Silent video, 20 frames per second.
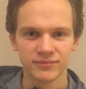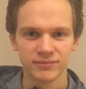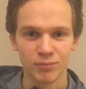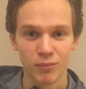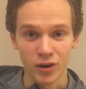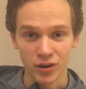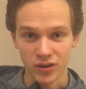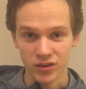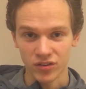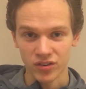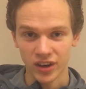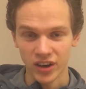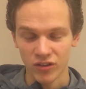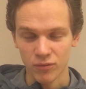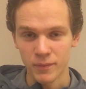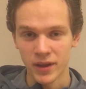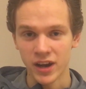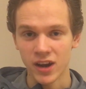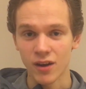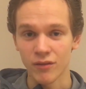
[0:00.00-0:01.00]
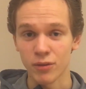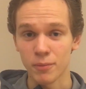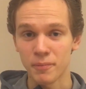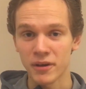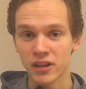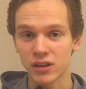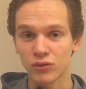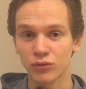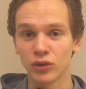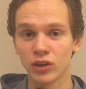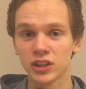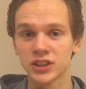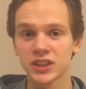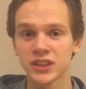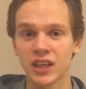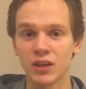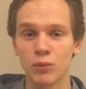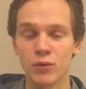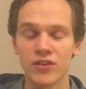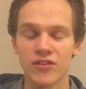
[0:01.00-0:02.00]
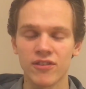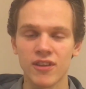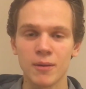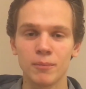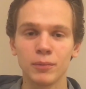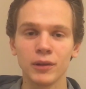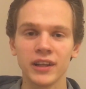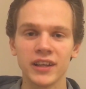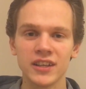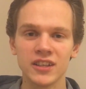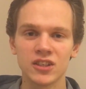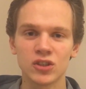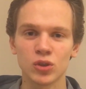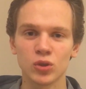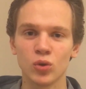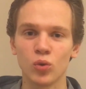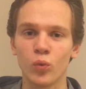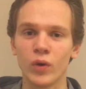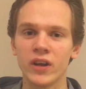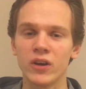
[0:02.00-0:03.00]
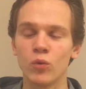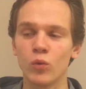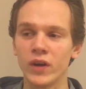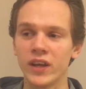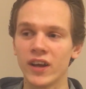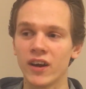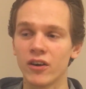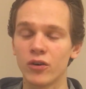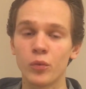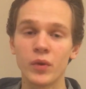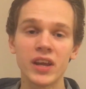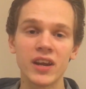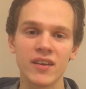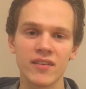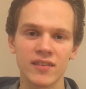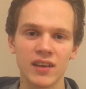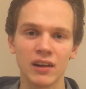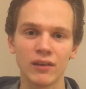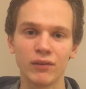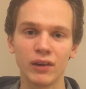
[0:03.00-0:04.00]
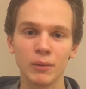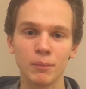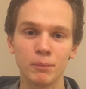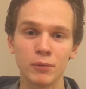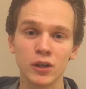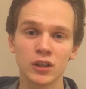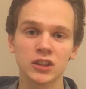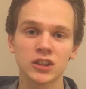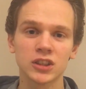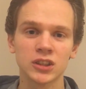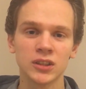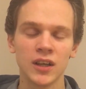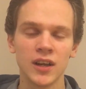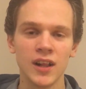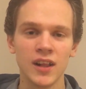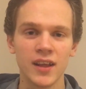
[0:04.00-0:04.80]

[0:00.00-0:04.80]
Martin shares many of the pitfalls that we stumble into when we are reading self-help books,